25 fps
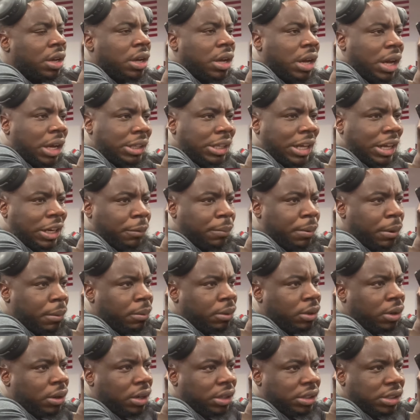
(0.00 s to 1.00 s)
A lot of people
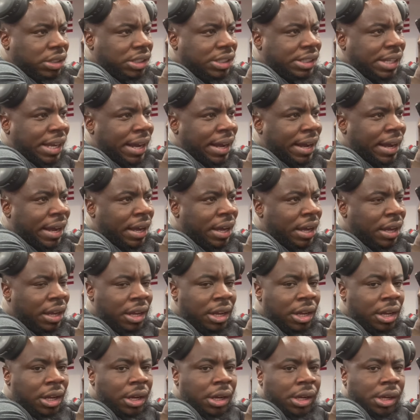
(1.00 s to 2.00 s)
don't understand
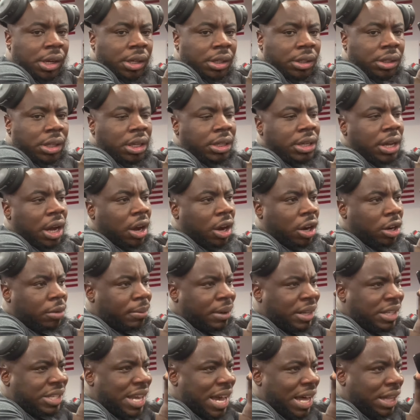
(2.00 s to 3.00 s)
the dog
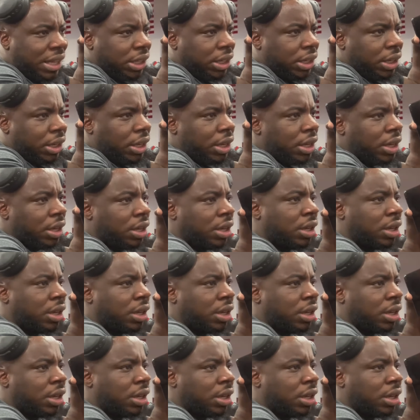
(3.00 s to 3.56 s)
mentality.